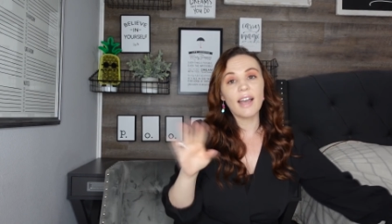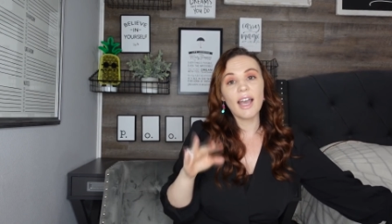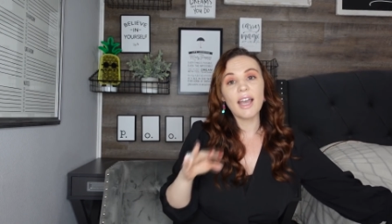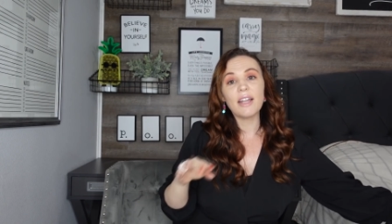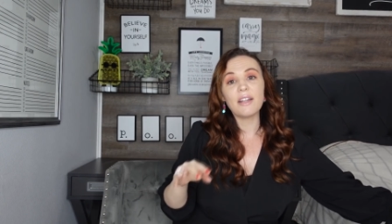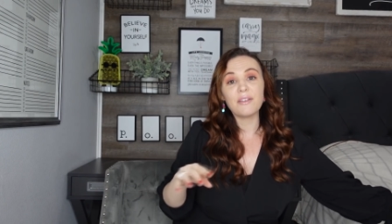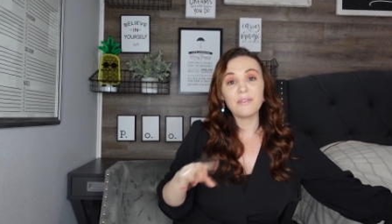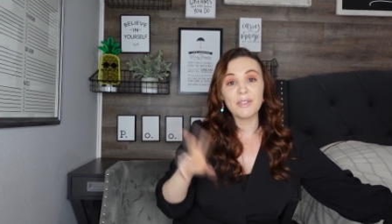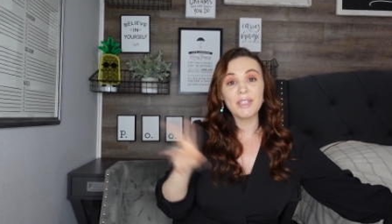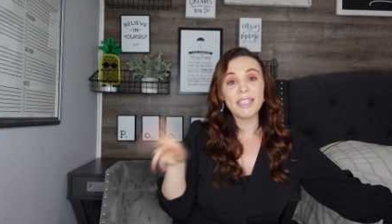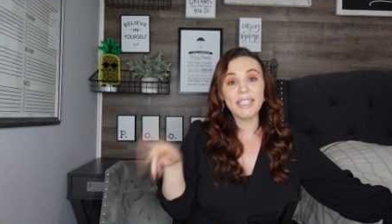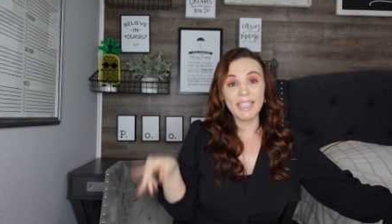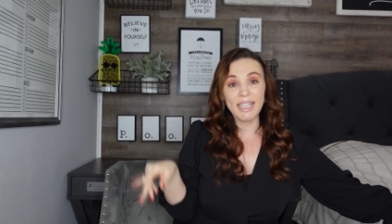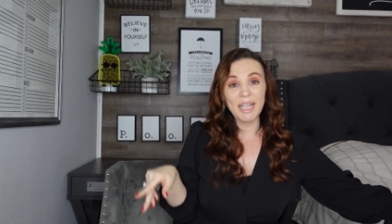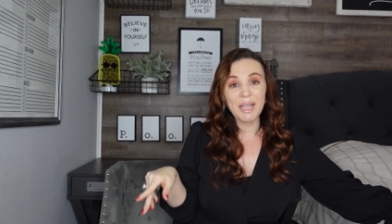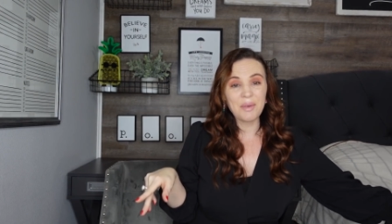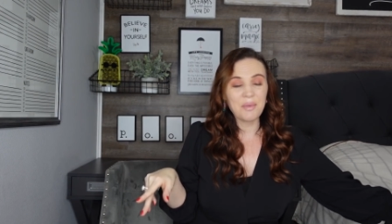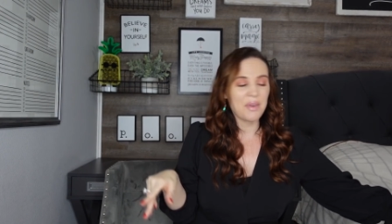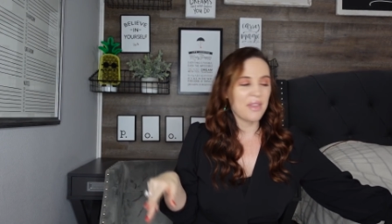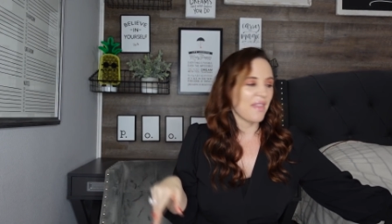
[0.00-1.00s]
kind of
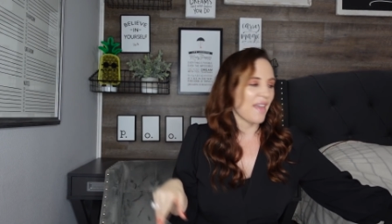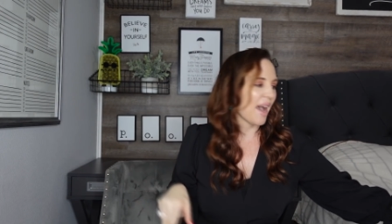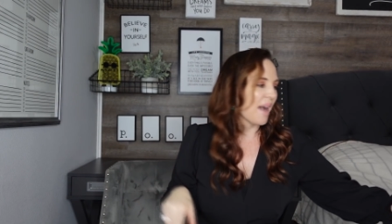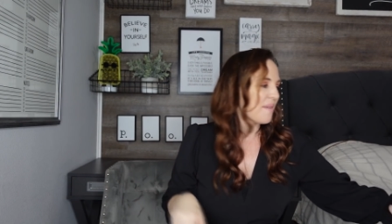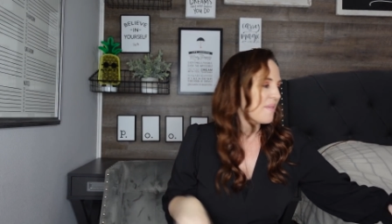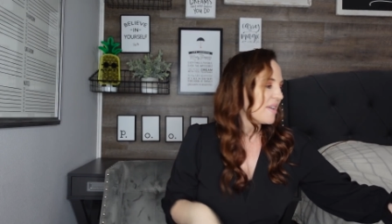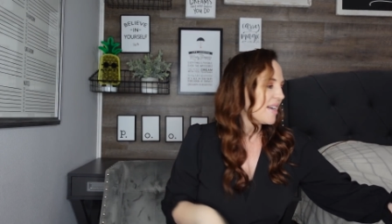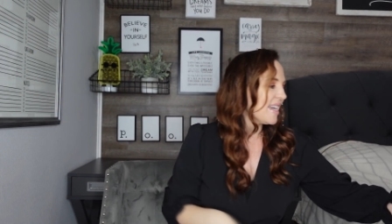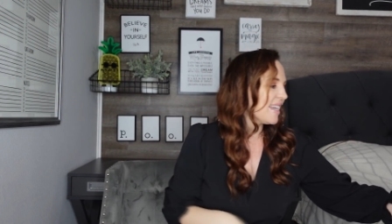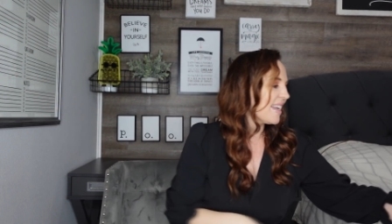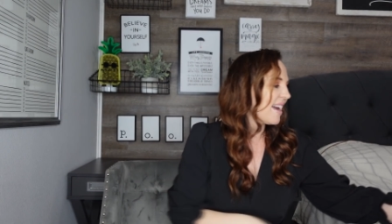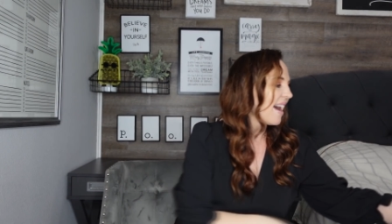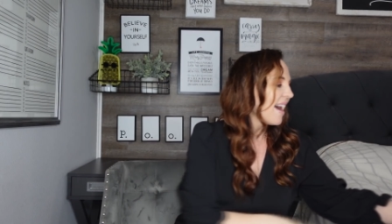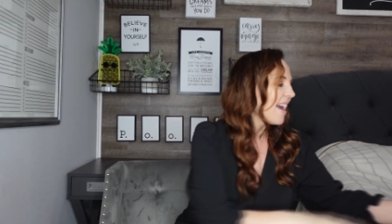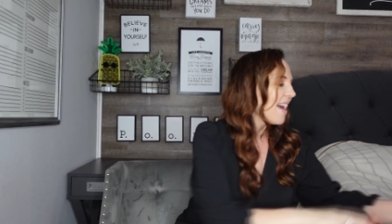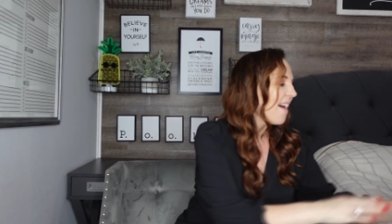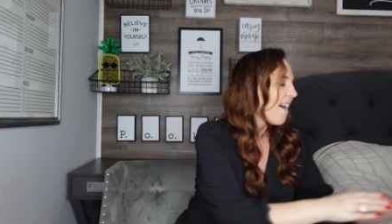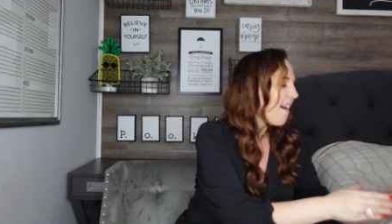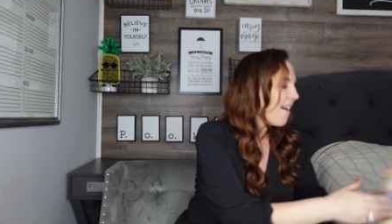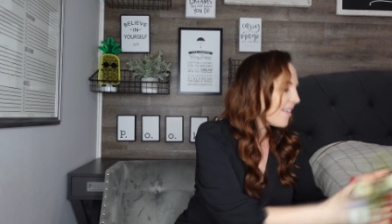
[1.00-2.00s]
sitting with that one,
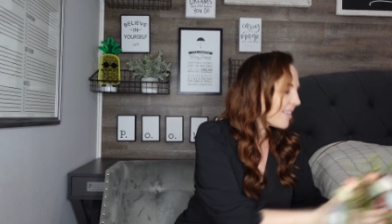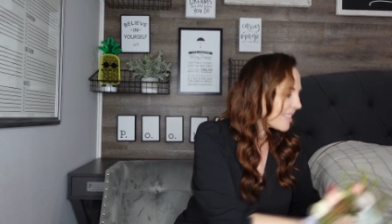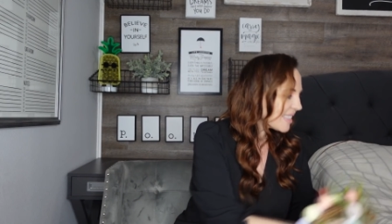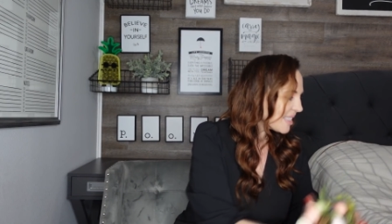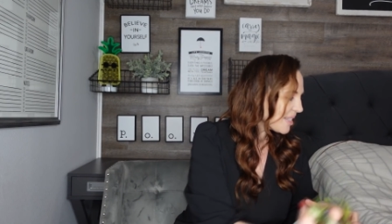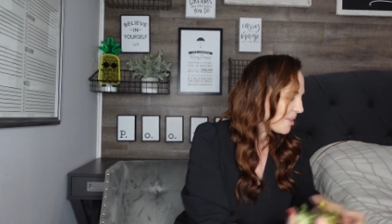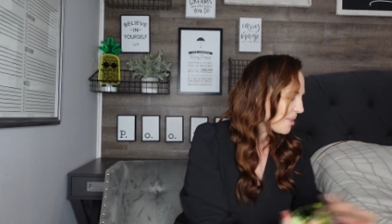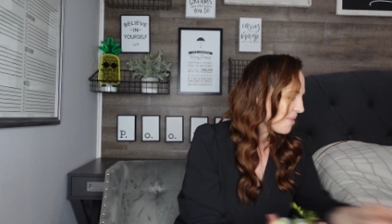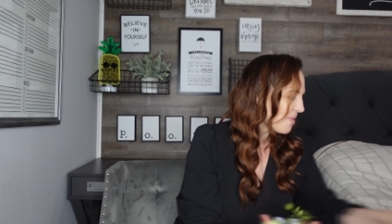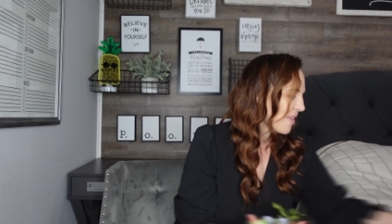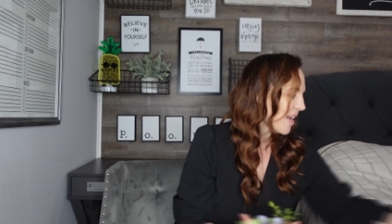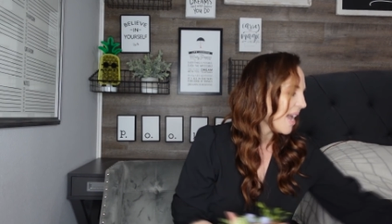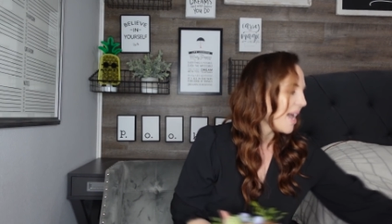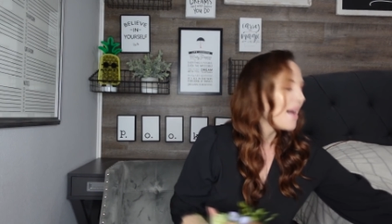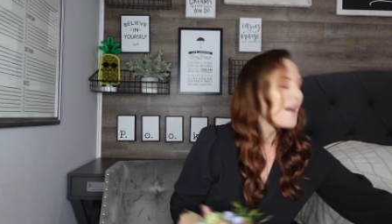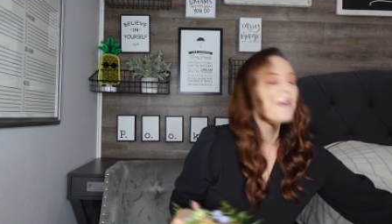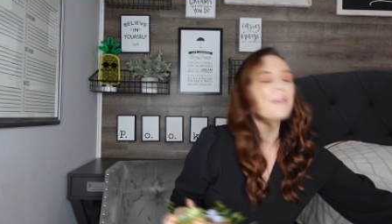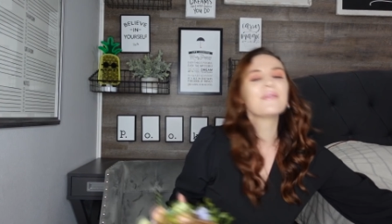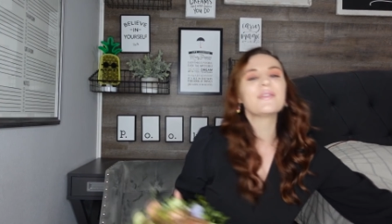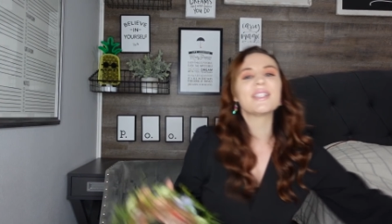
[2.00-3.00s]
I also
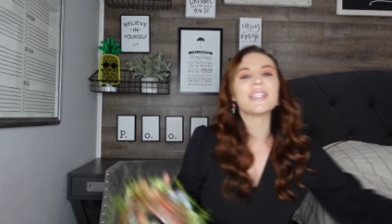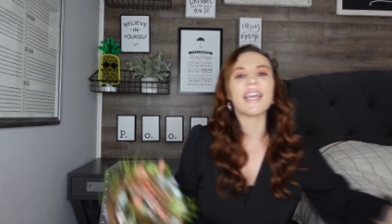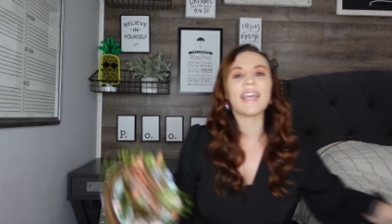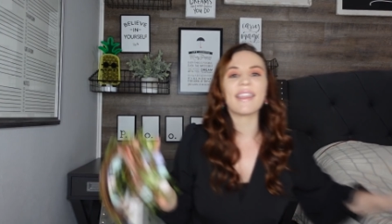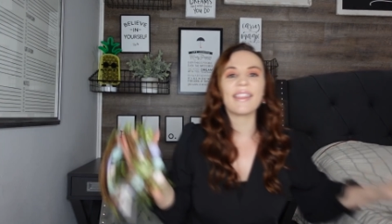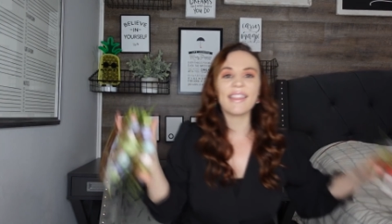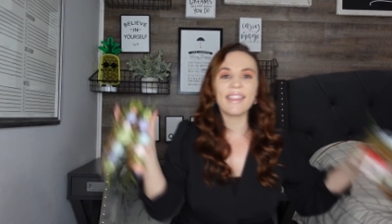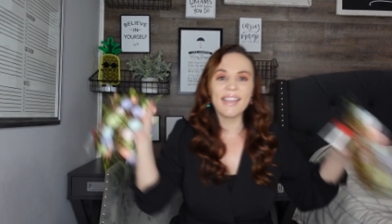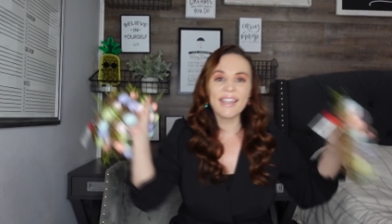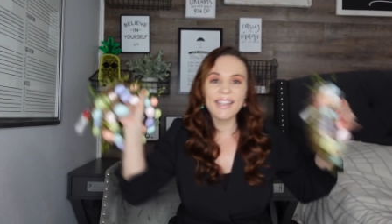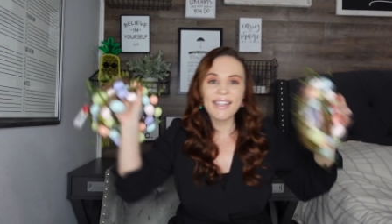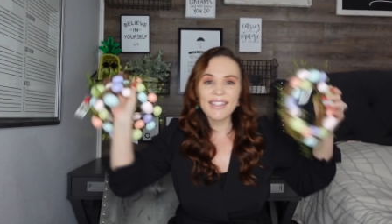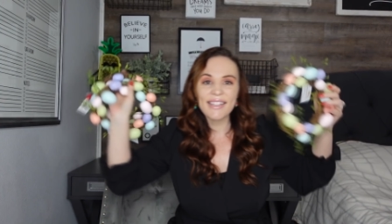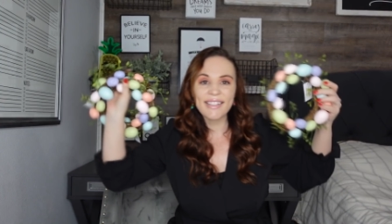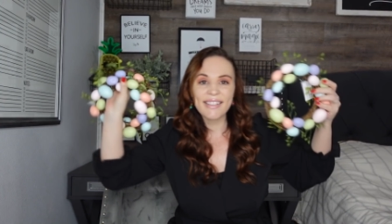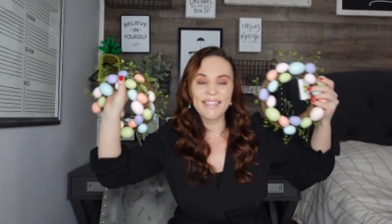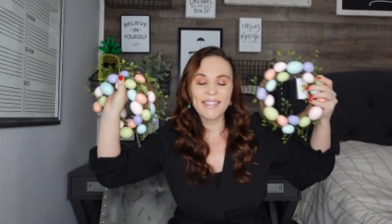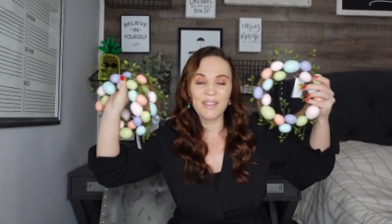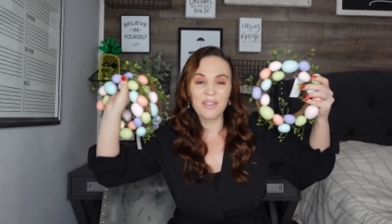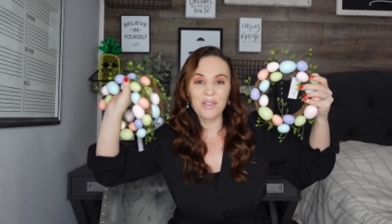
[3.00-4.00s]
found
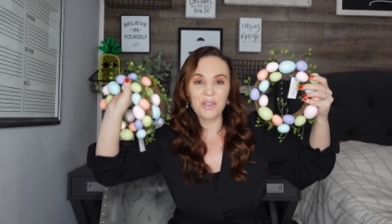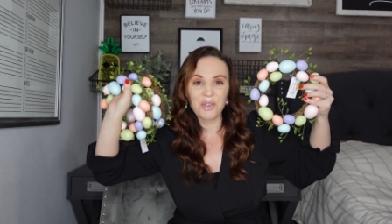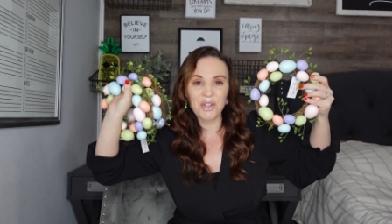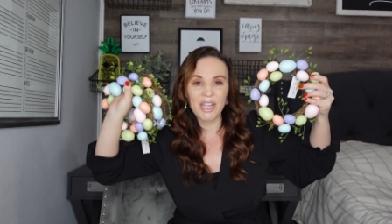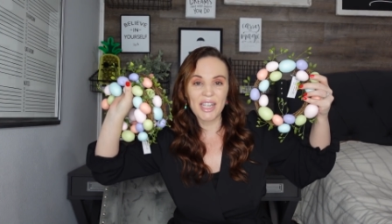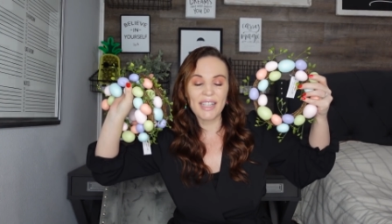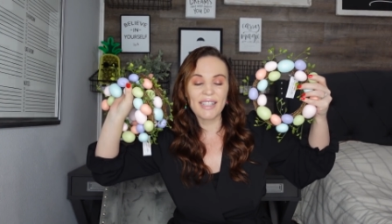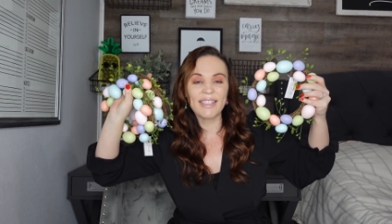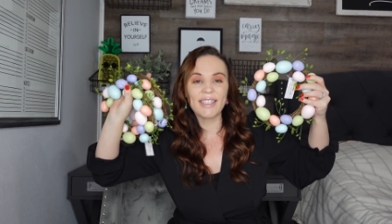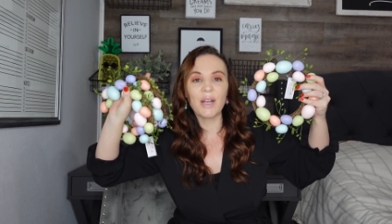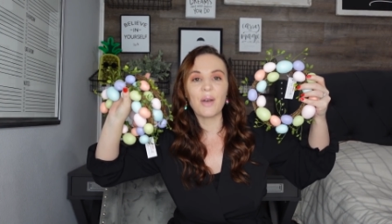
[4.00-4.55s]
these three.